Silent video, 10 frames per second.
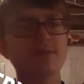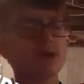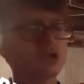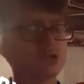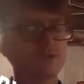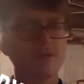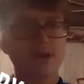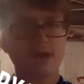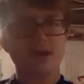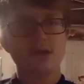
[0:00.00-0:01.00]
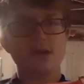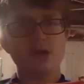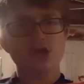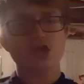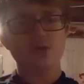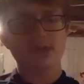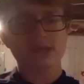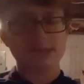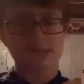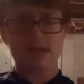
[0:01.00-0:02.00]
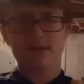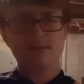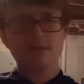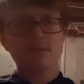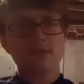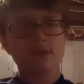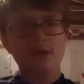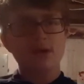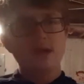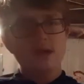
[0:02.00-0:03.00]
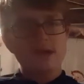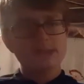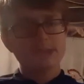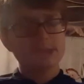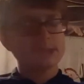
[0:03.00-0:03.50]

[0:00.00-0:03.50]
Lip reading: much fun shooting this thing. It's